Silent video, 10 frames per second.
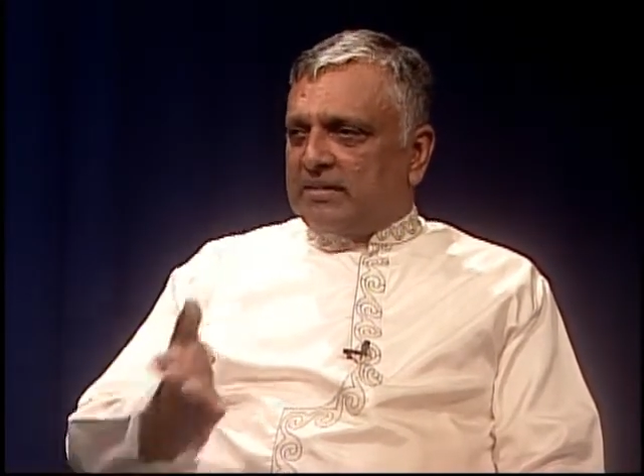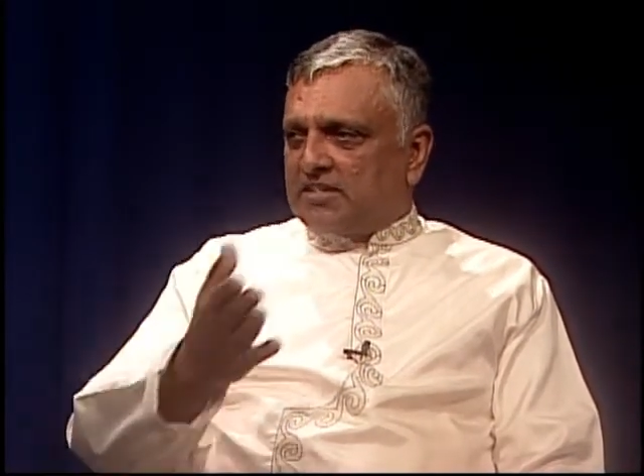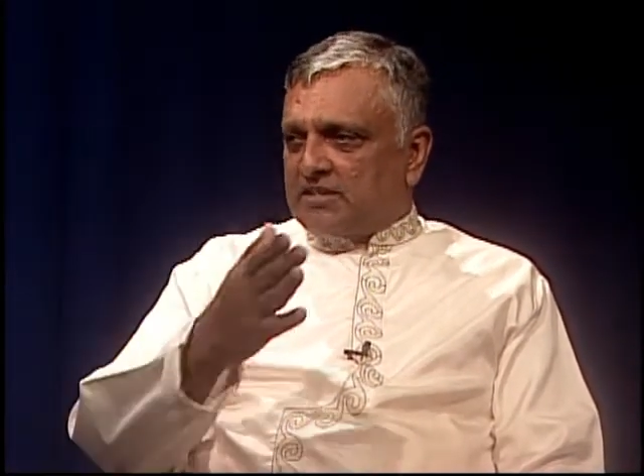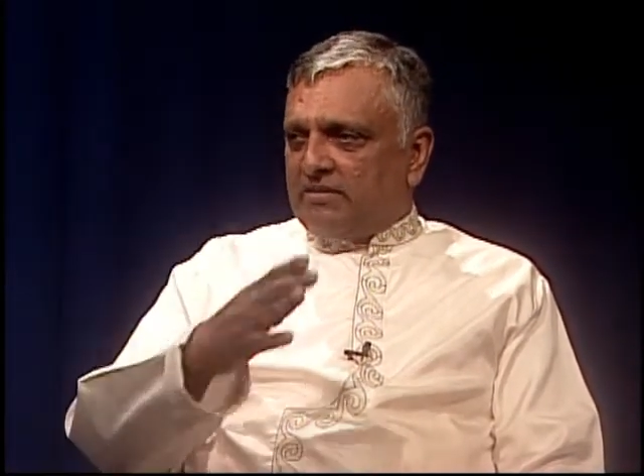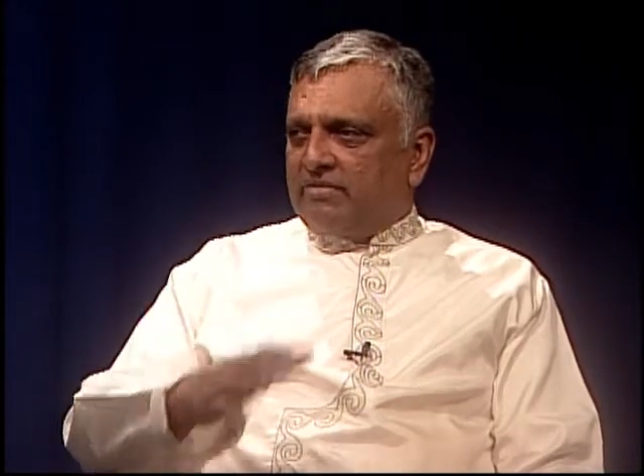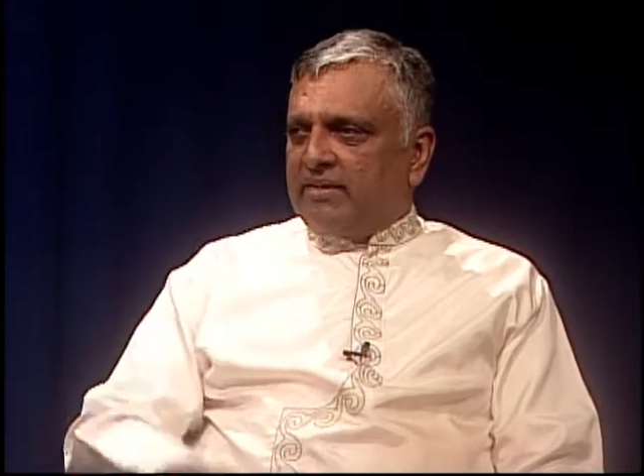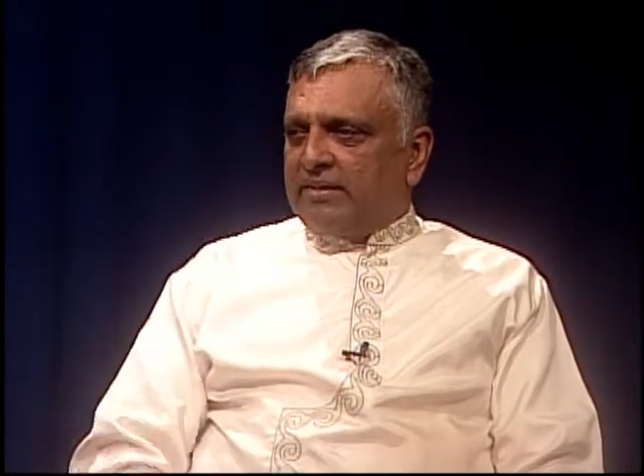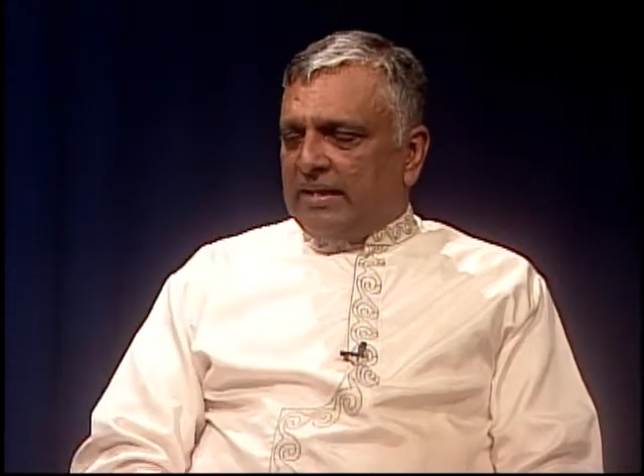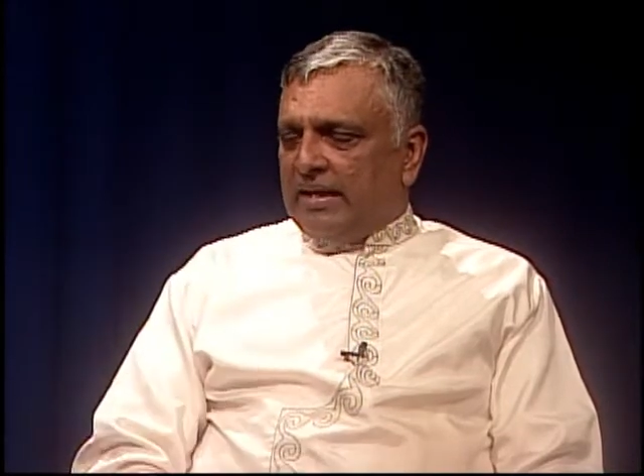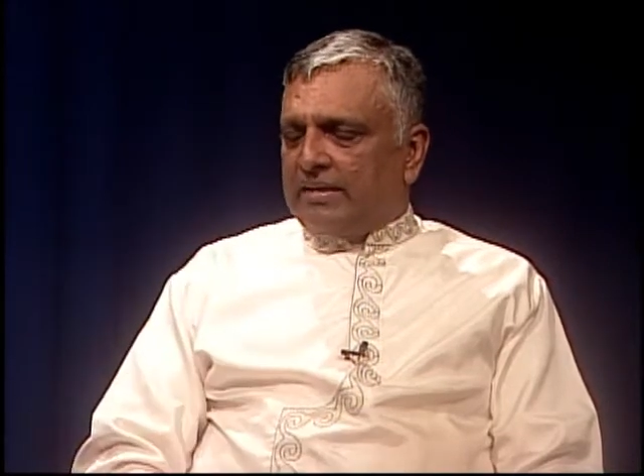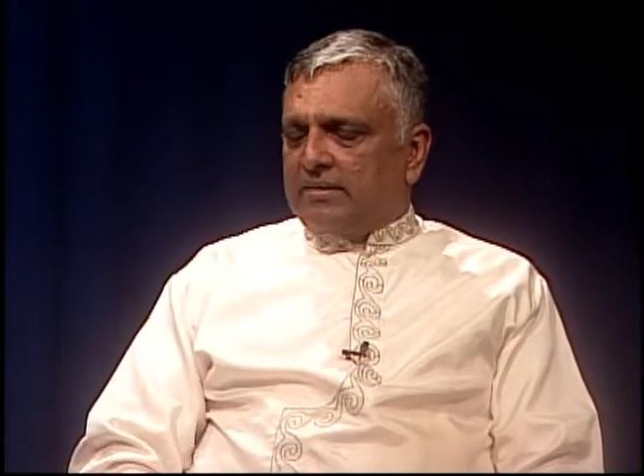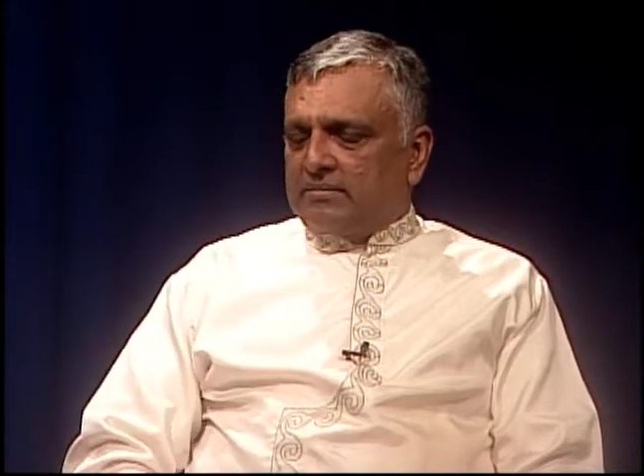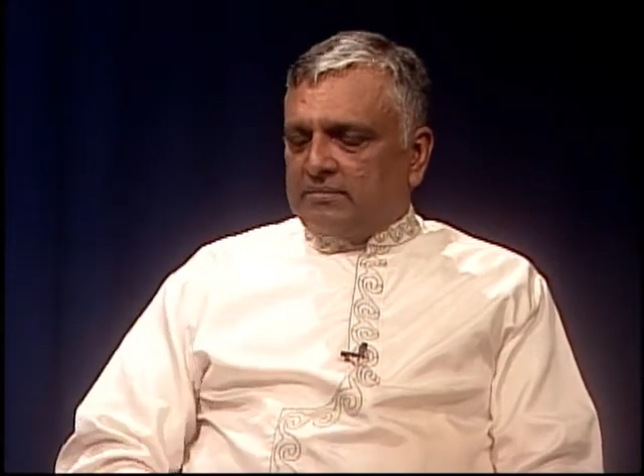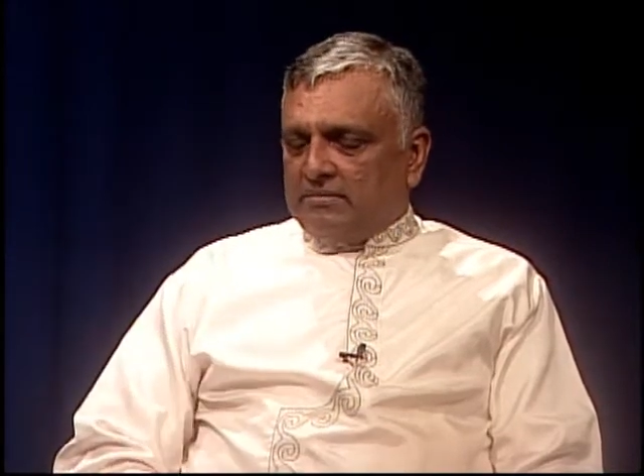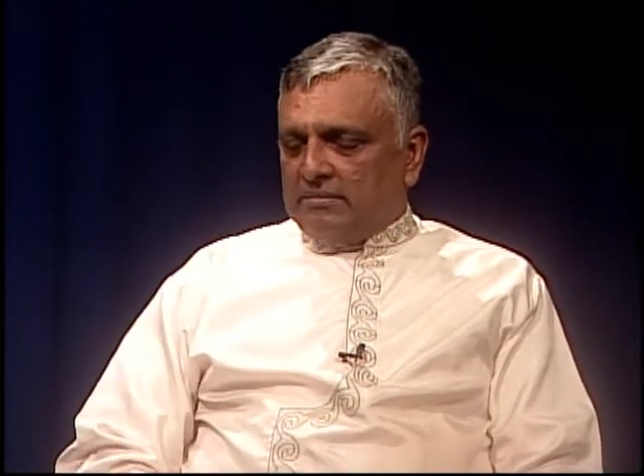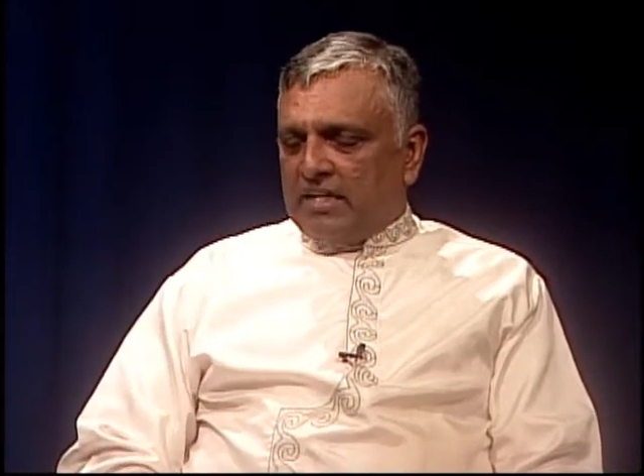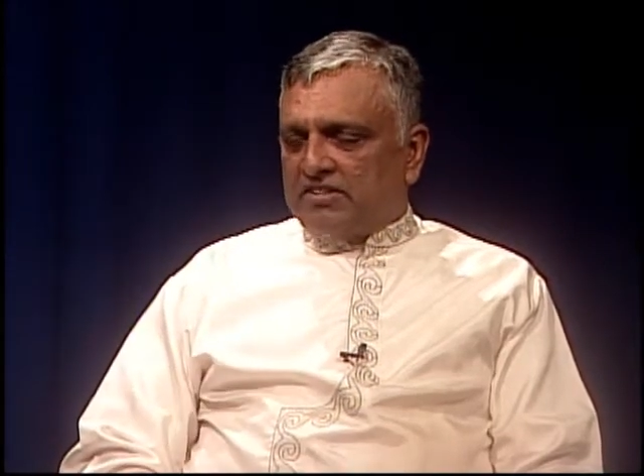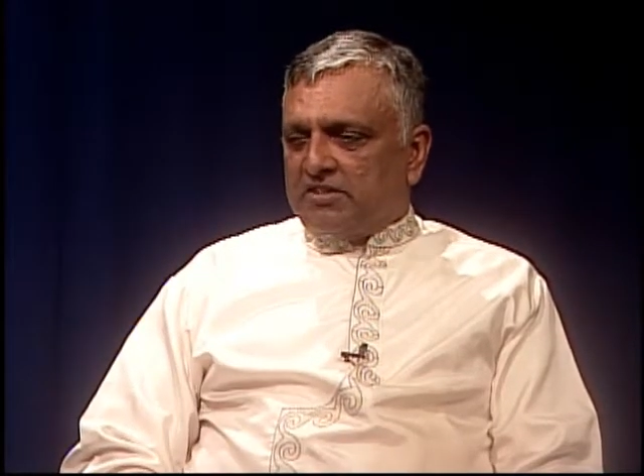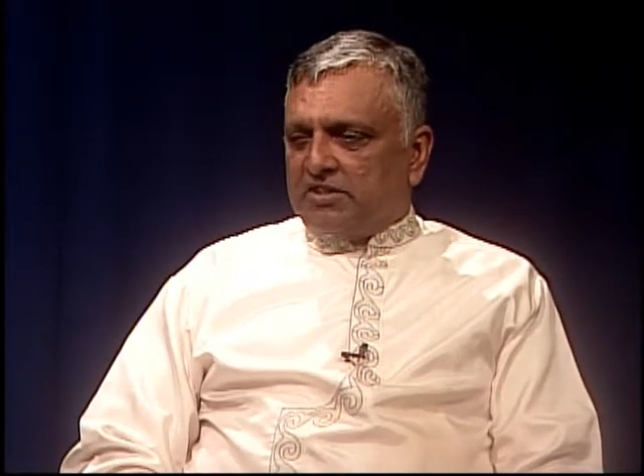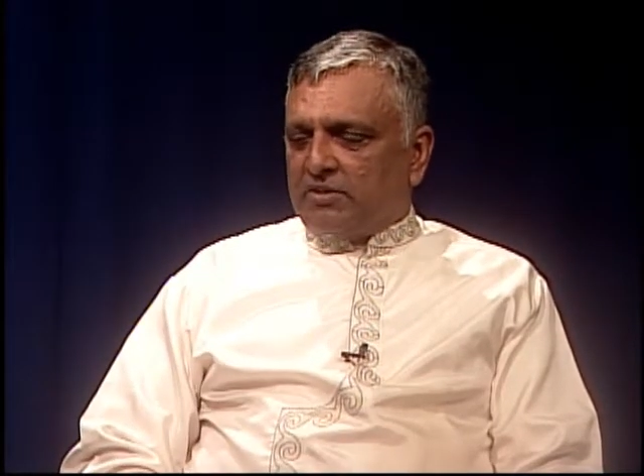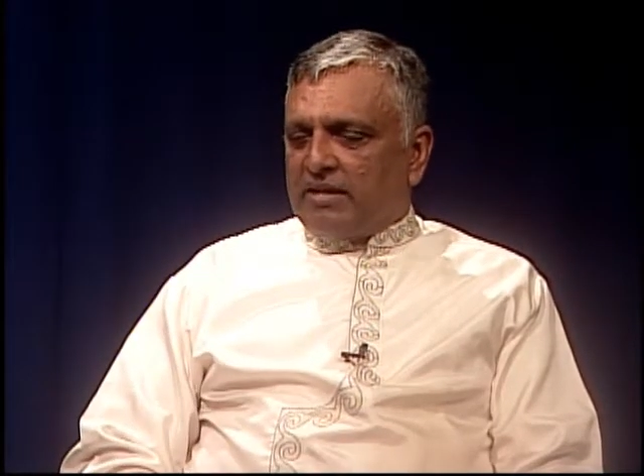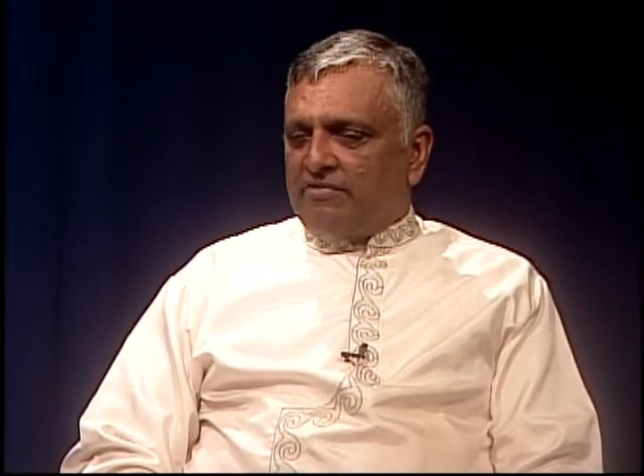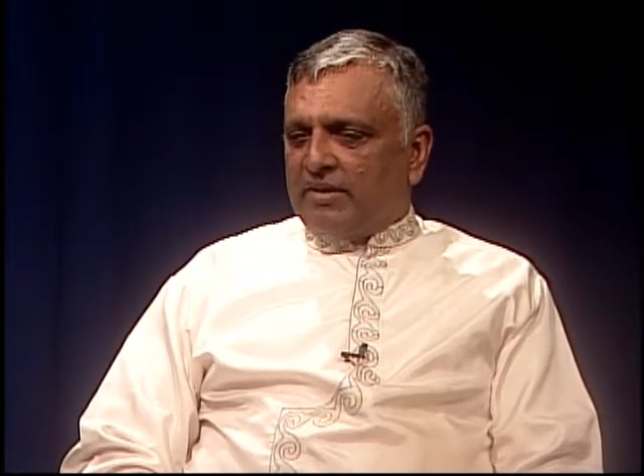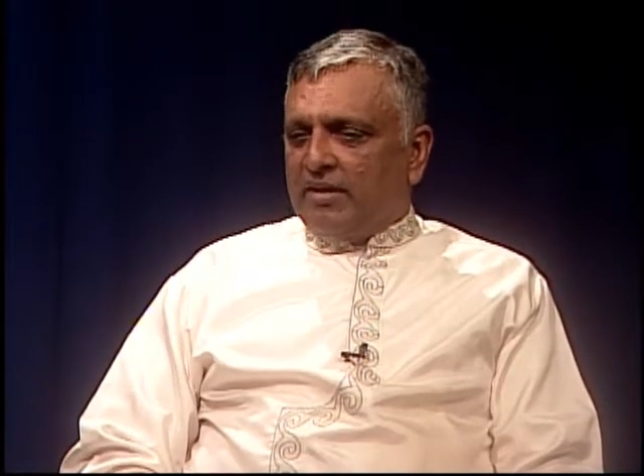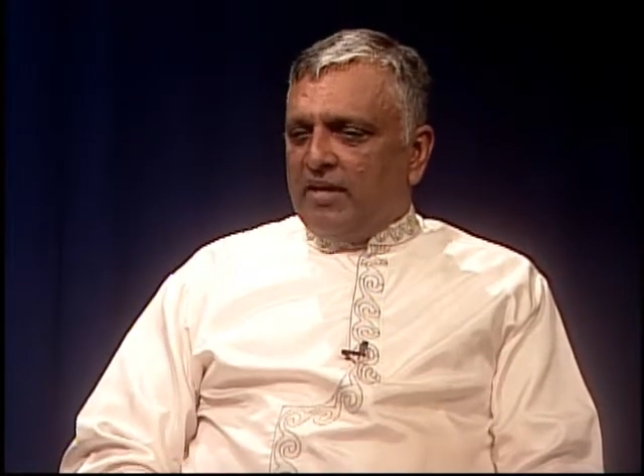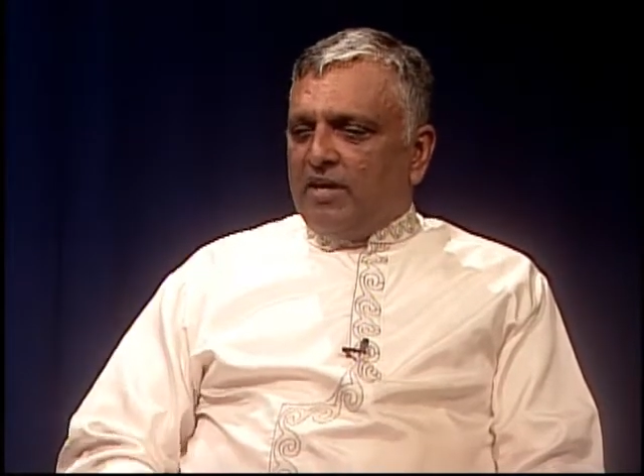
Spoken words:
Discovery and the like and National Geographic,